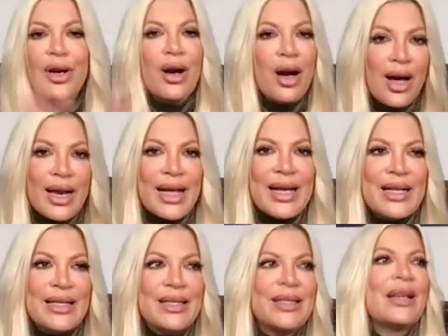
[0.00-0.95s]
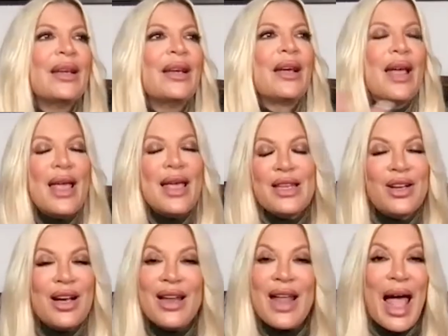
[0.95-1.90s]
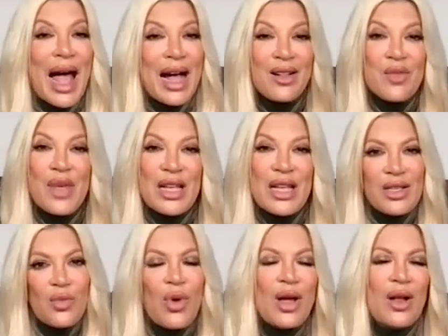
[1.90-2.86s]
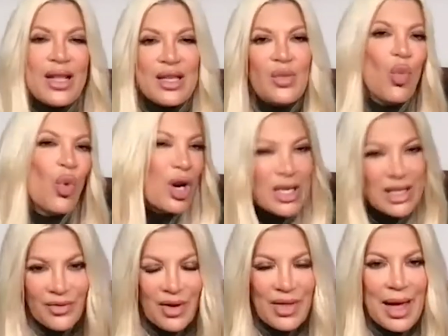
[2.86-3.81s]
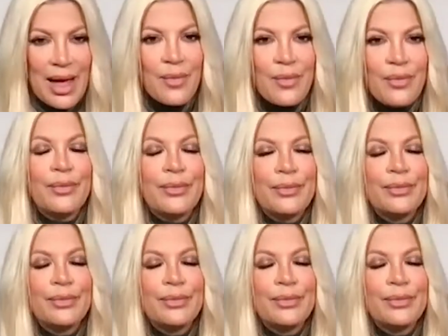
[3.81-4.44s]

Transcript: your audience and you kind of acclimate to what is, works for them